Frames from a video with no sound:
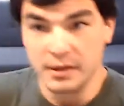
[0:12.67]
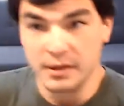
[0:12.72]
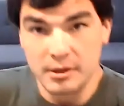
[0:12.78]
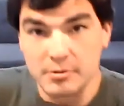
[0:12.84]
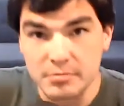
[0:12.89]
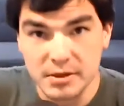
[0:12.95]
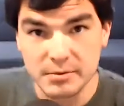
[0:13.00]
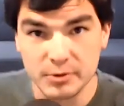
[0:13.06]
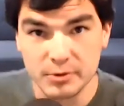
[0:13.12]

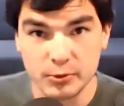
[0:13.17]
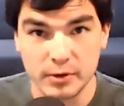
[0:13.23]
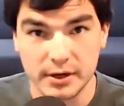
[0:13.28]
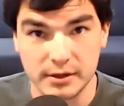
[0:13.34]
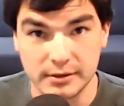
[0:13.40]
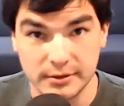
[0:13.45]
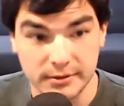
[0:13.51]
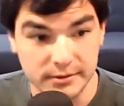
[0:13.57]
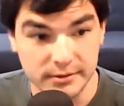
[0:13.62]
maybe you want to
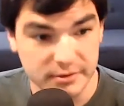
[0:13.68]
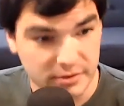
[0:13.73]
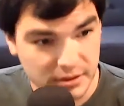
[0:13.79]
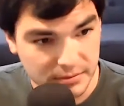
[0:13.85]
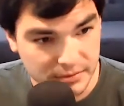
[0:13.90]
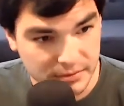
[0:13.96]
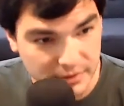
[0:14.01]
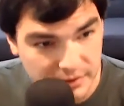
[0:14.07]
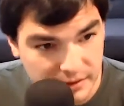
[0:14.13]
learn
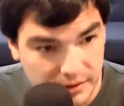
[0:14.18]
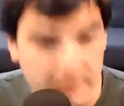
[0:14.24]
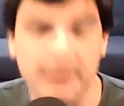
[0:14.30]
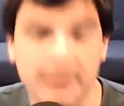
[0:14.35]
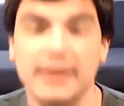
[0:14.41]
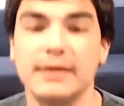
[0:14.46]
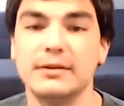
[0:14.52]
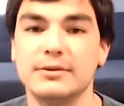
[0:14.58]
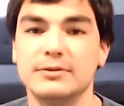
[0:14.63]
something,
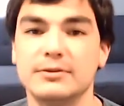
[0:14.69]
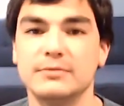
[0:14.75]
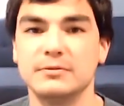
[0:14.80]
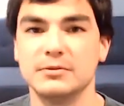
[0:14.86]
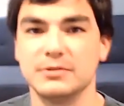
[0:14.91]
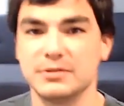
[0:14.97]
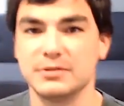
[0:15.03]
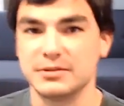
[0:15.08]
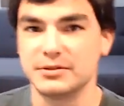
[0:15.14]
head on over
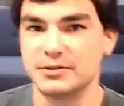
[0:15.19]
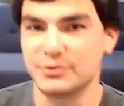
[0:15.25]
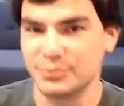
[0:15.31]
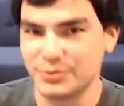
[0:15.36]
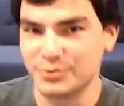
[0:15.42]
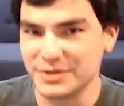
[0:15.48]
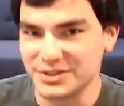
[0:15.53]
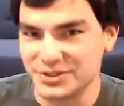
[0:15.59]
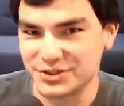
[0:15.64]
to
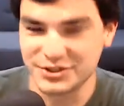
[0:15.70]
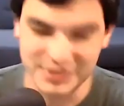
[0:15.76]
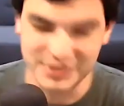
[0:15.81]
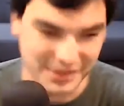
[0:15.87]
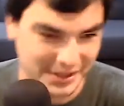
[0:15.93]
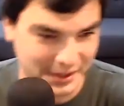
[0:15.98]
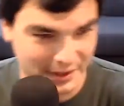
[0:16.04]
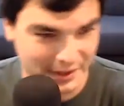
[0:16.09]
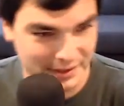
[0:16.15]
Twitch
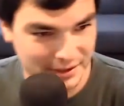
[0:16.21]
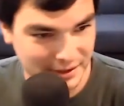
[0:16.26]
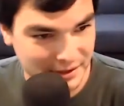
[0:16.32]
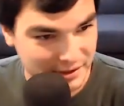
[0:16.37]
and